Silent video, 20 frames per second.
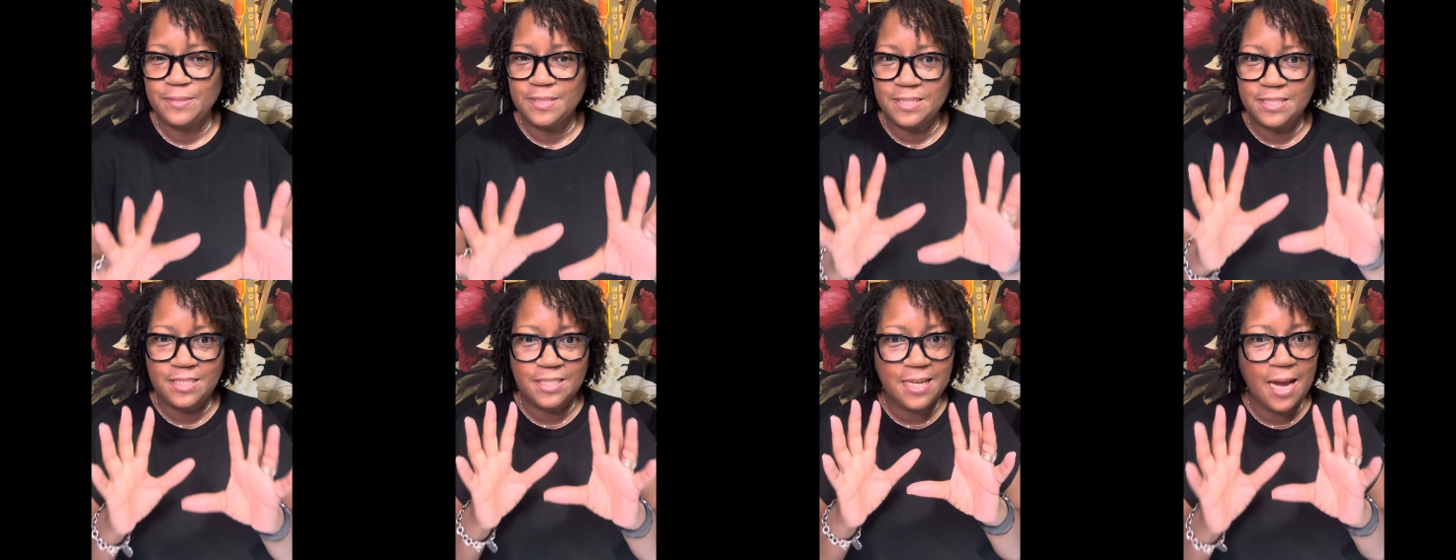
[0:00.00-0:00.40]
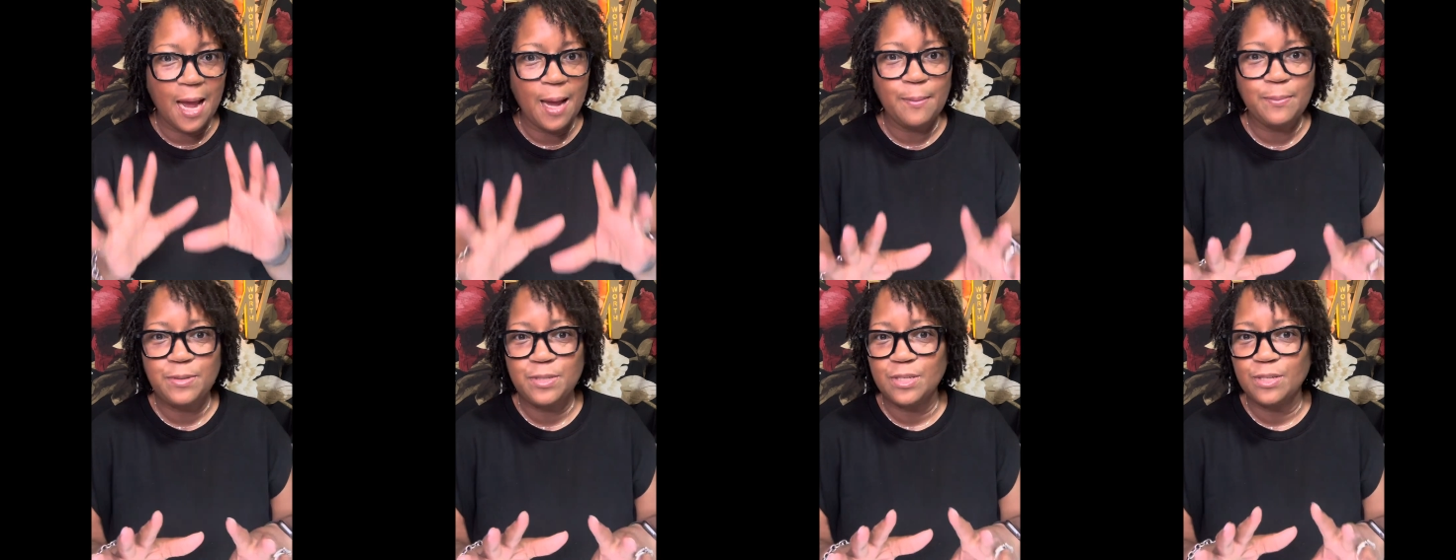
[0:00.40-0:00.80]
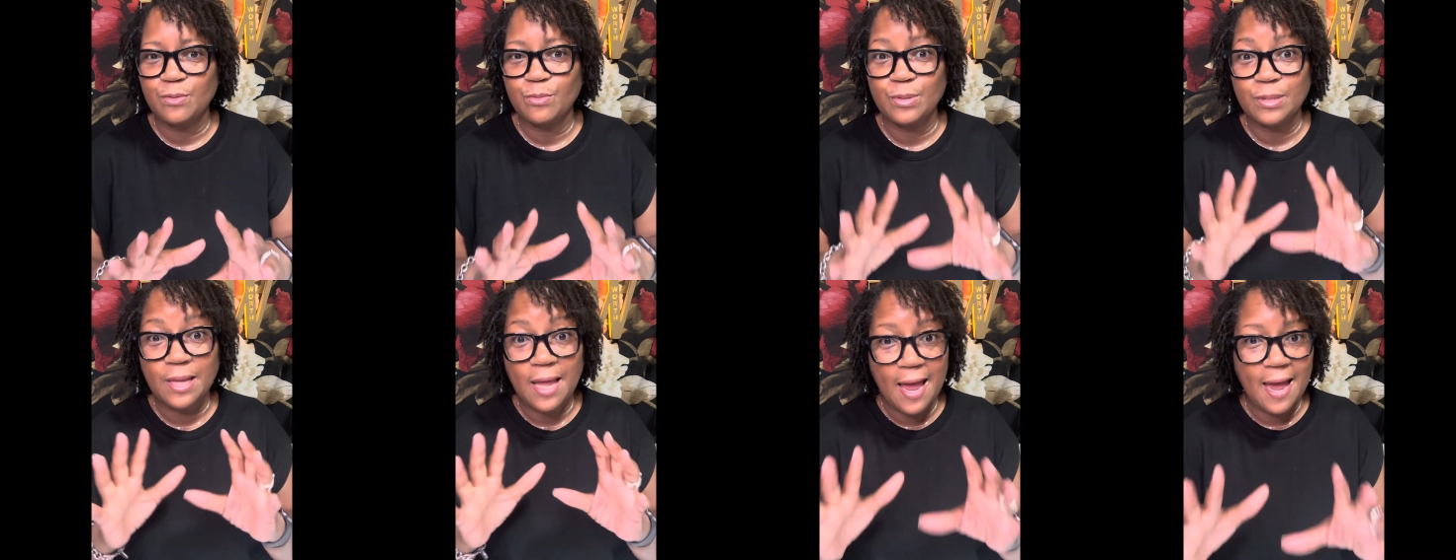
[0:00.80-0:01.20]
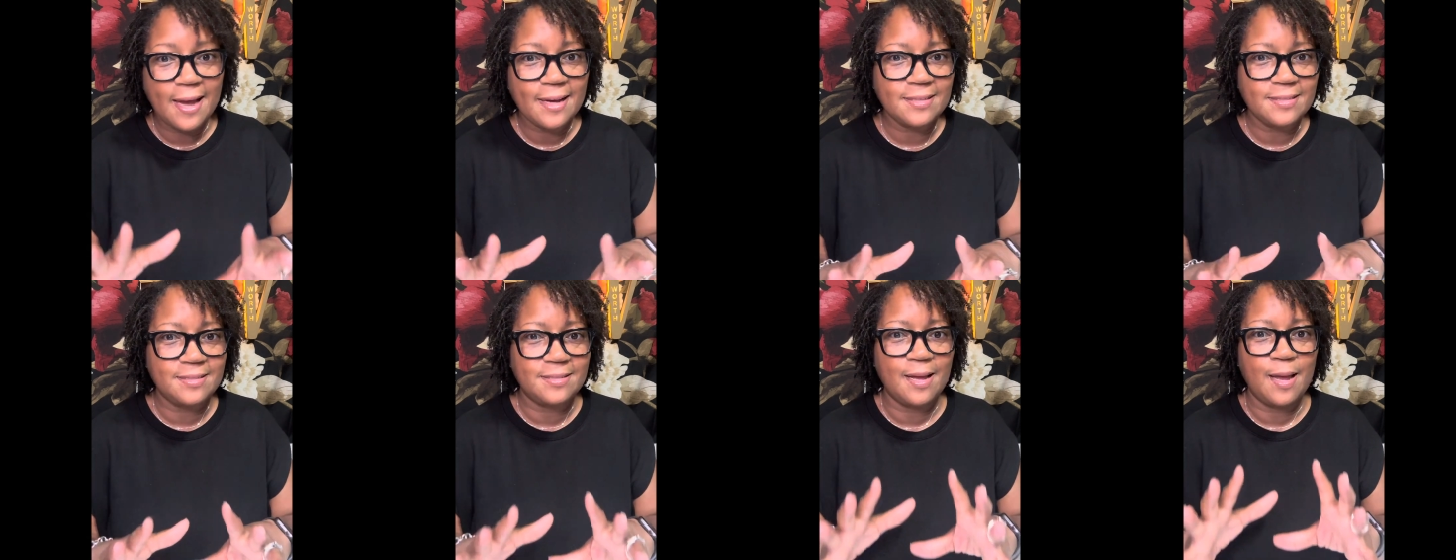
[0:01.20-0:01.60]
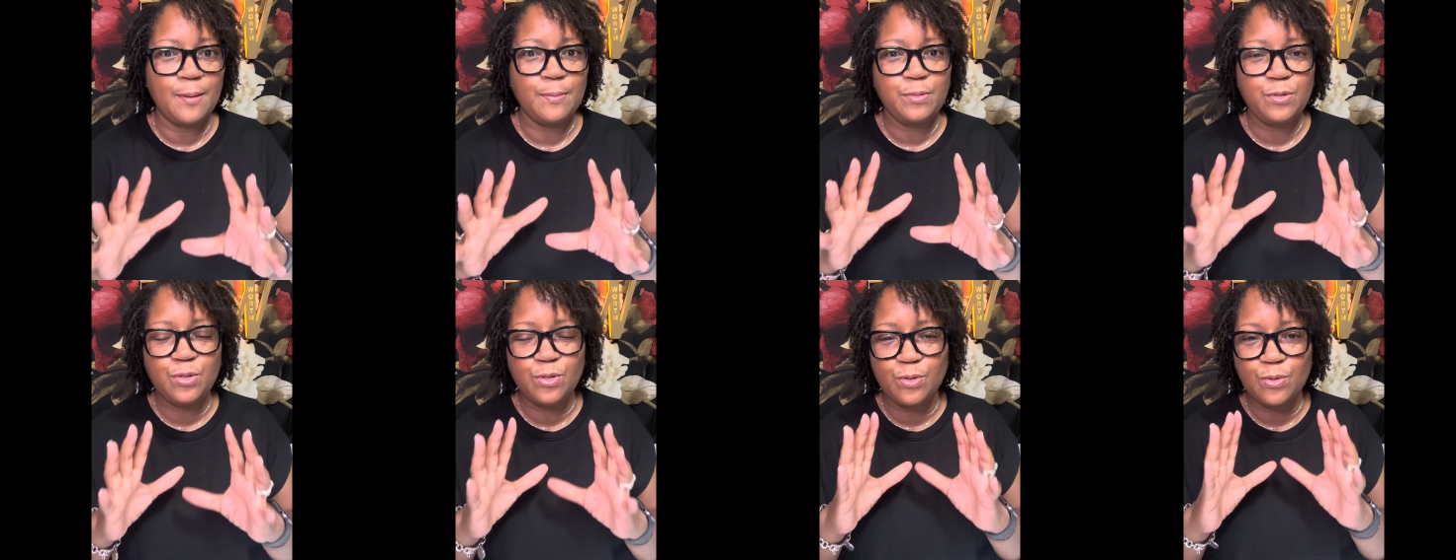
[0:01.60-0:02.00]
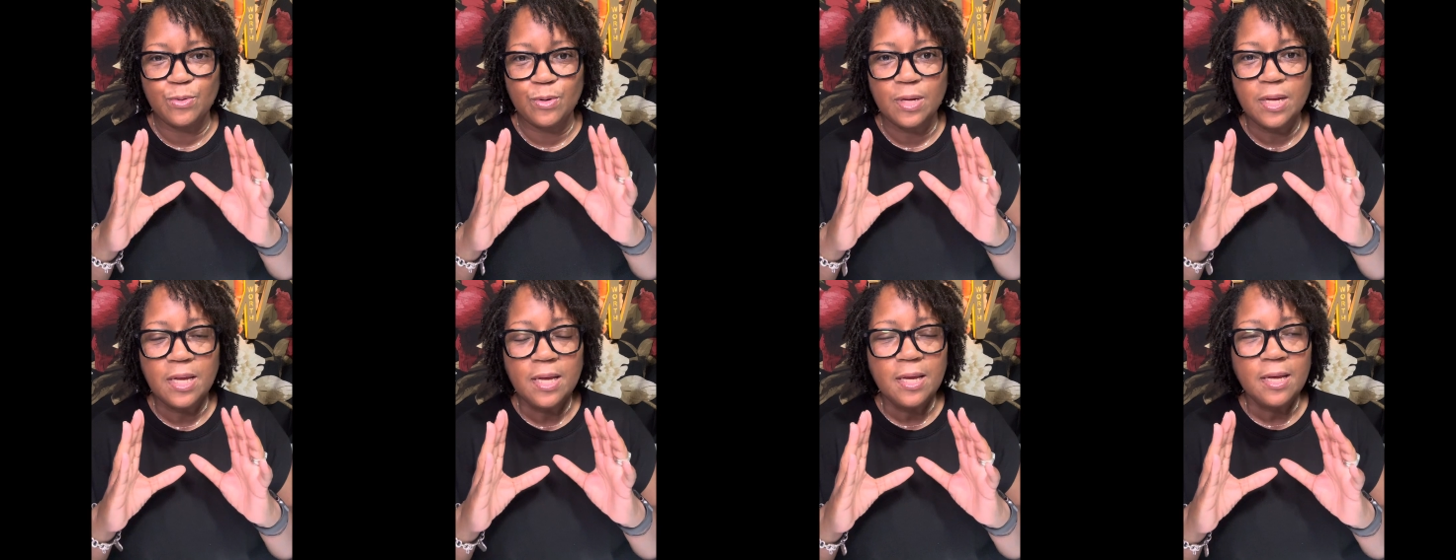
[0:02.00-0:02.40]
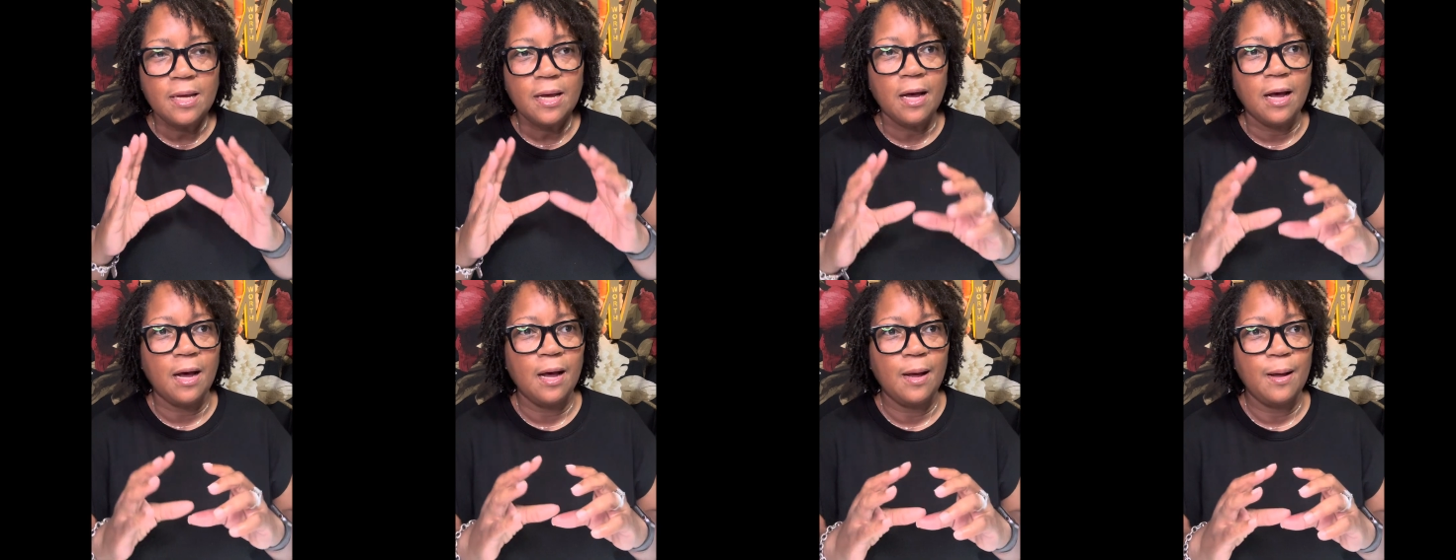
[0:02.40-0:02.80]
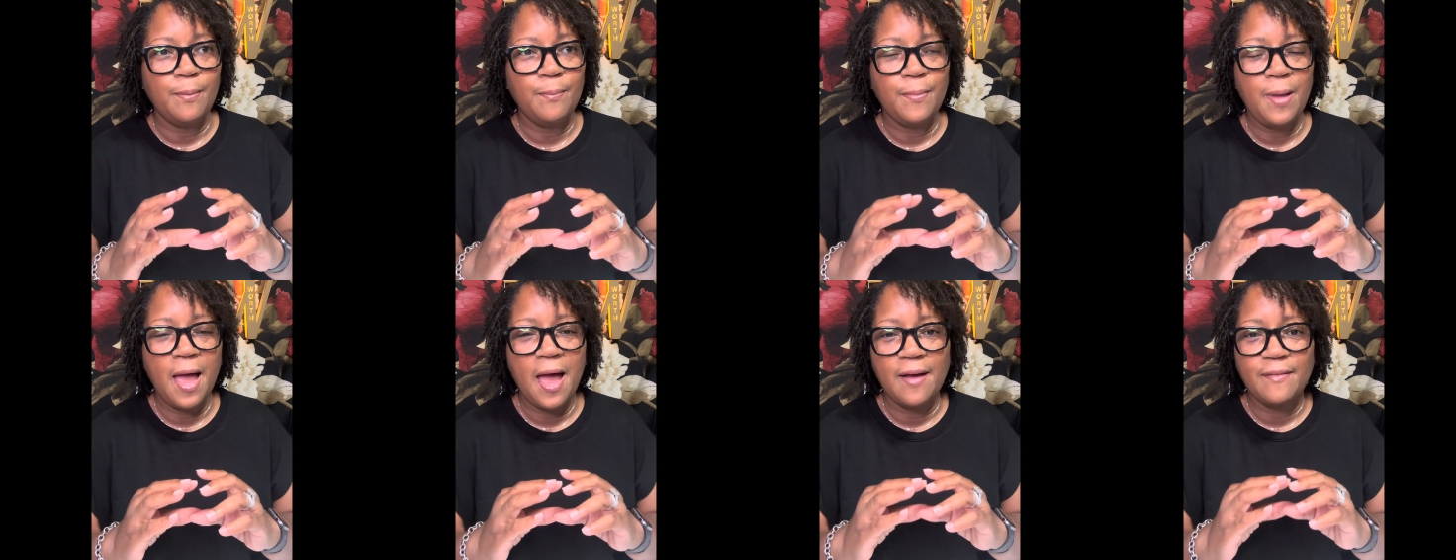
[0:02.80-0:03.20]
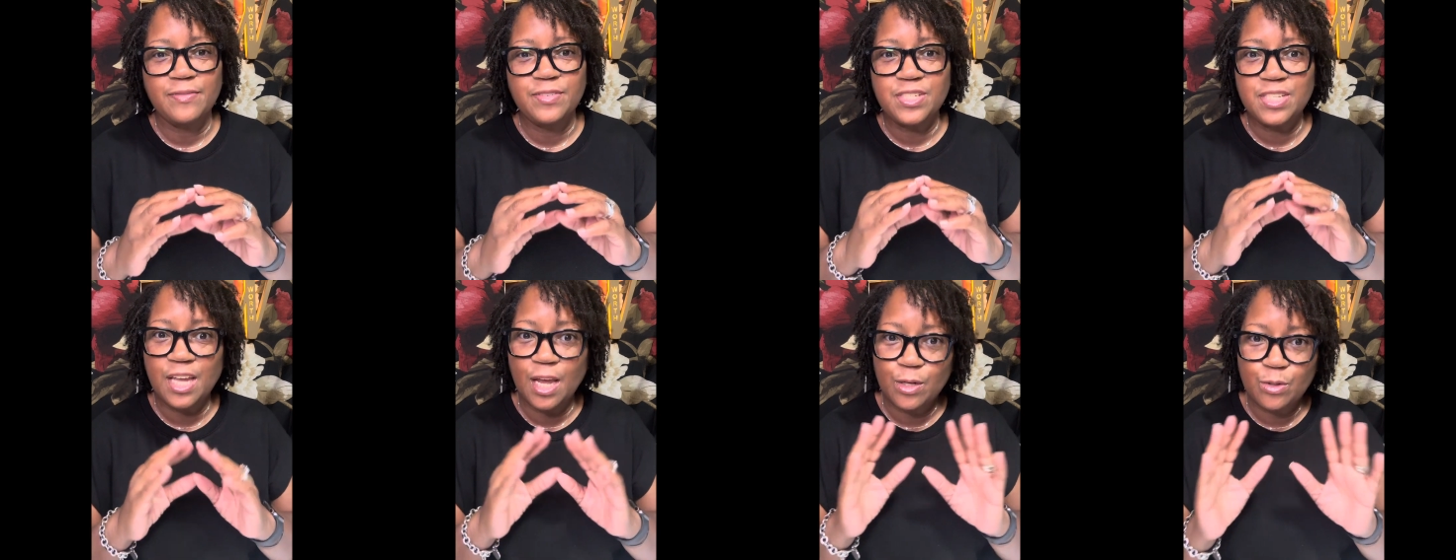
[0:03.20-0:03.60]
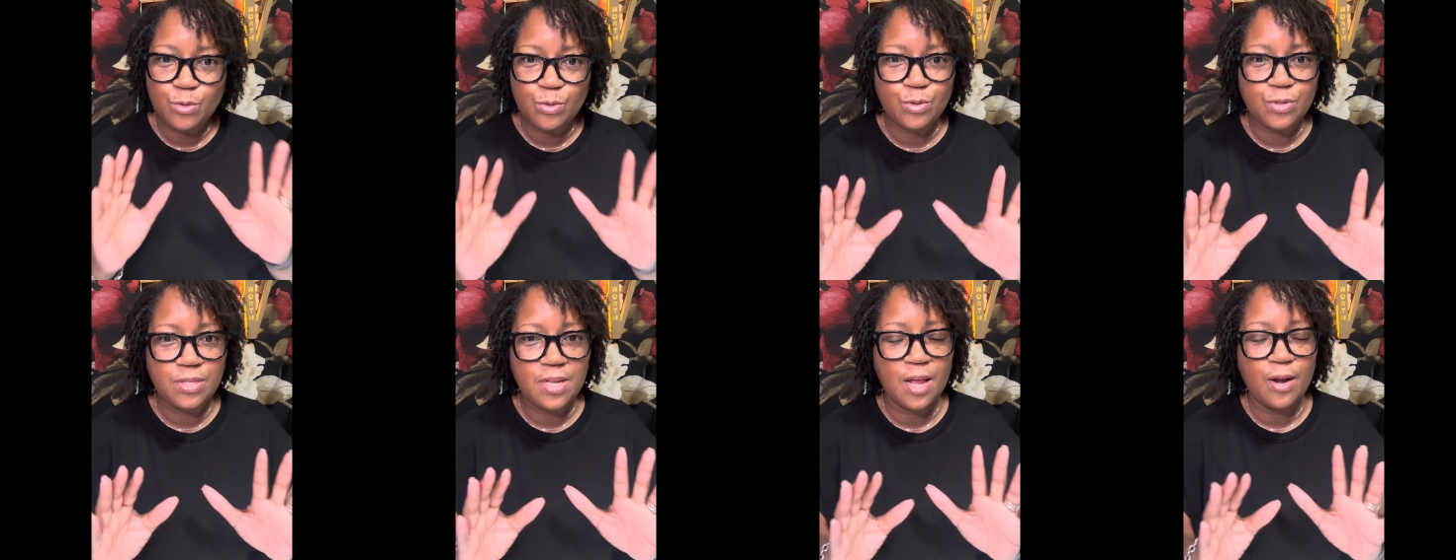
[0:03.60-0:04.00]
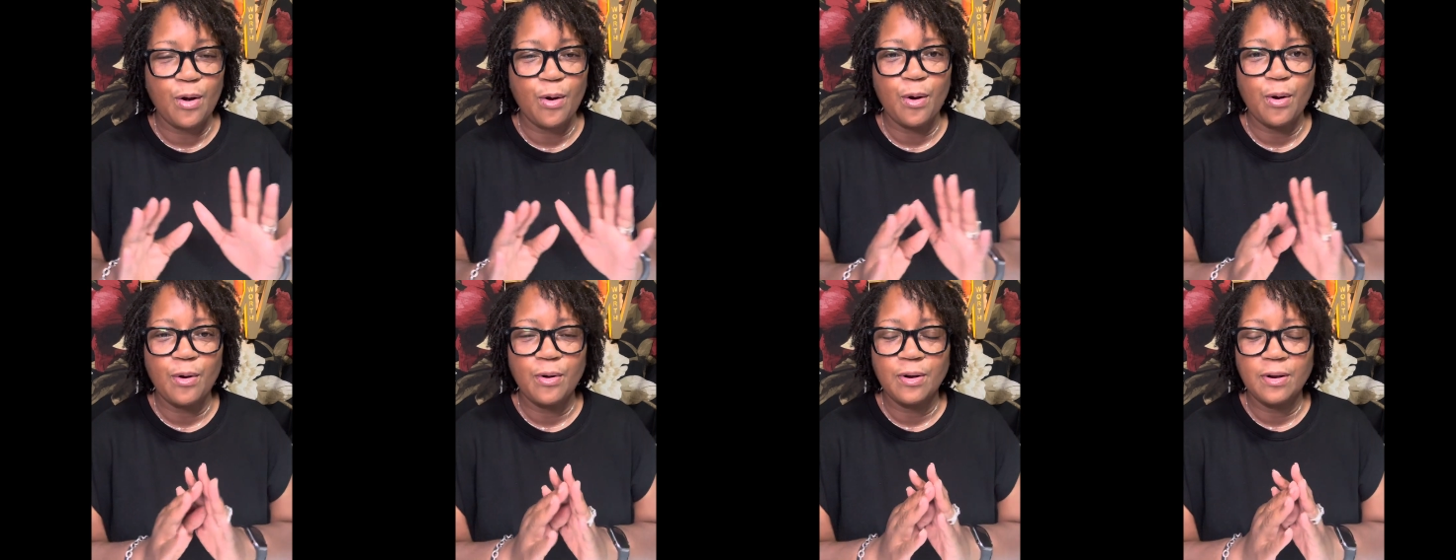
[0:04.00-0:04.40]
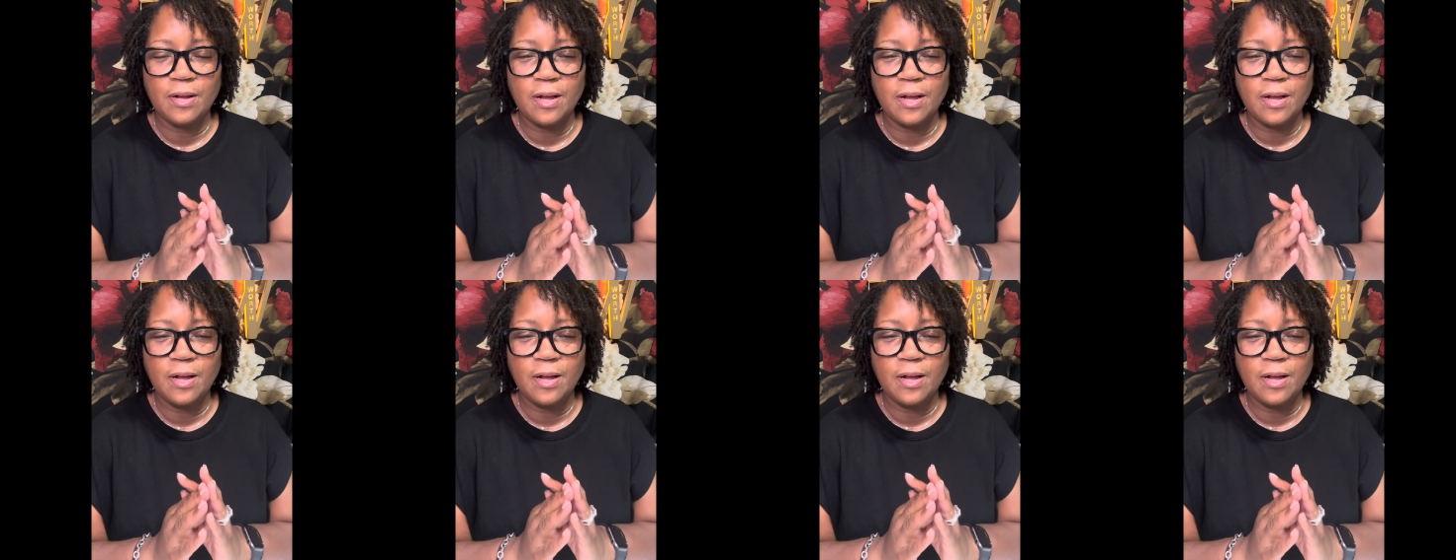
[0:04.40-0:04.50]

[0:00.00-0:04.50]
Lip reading: time to relax, time to have schedules that are